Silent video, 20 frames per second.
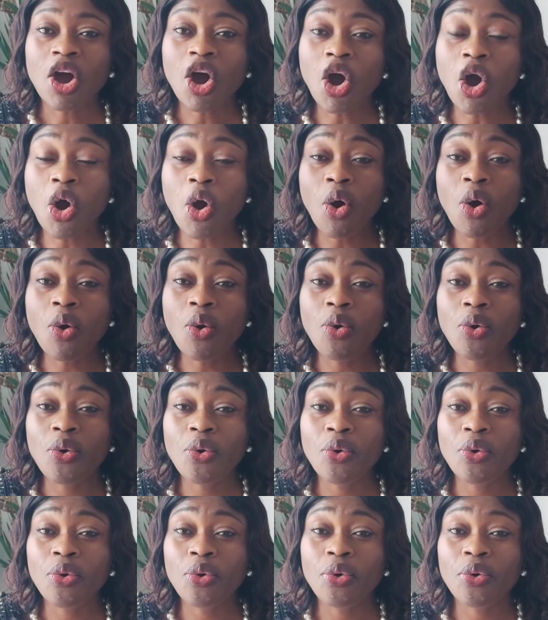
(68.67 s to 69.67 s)
Or
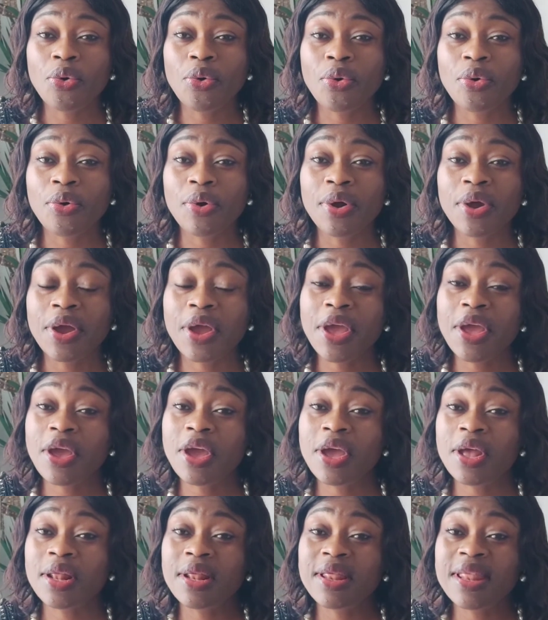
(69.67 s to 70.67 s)

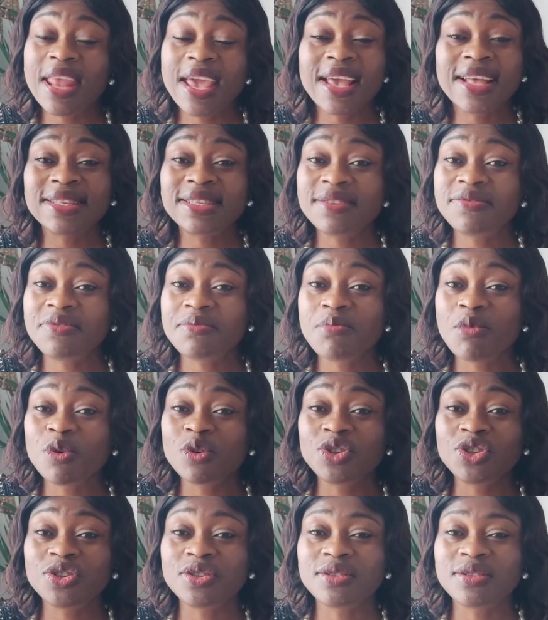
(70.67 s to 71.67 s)
negative
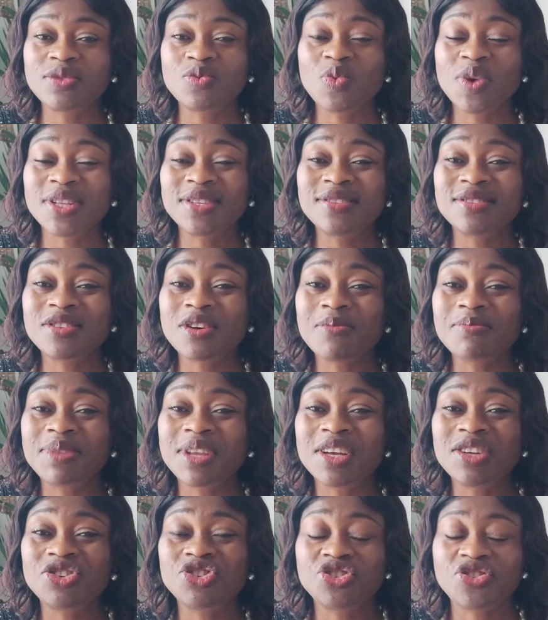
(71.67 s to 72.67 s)
emotions when
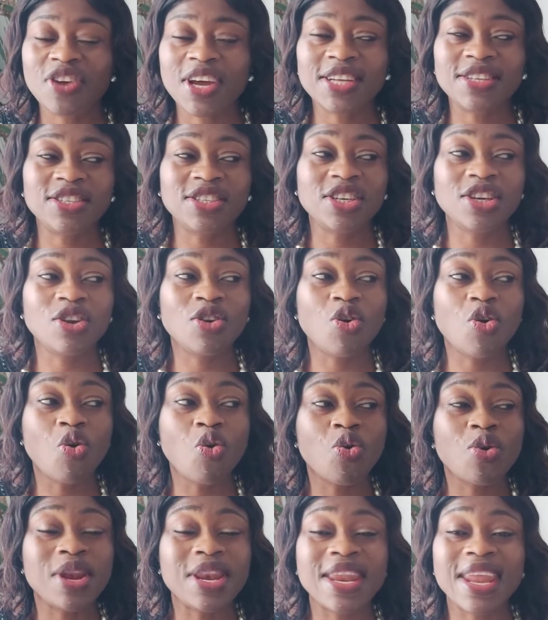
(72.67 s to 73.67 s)
something tragic
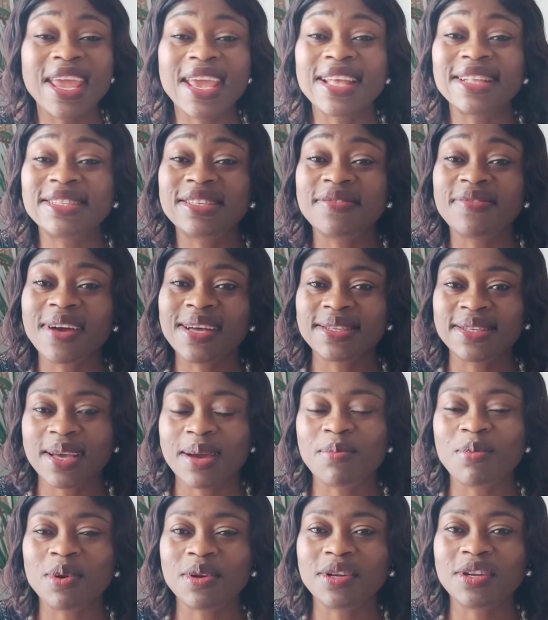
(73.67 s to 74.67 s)
or negative has
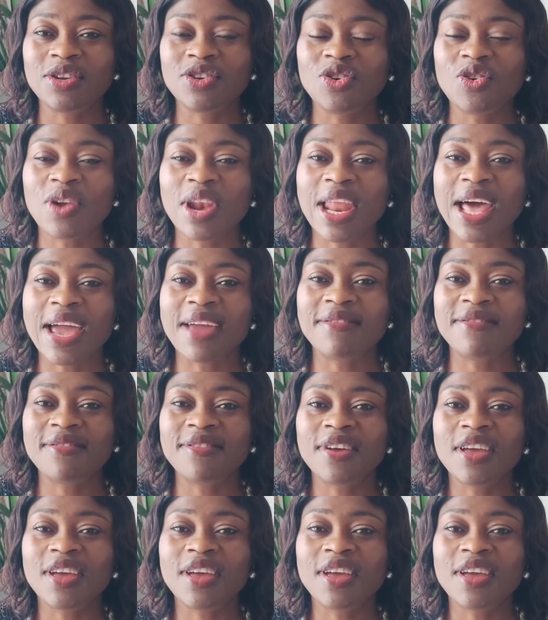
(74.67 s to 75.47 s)
happened in your life,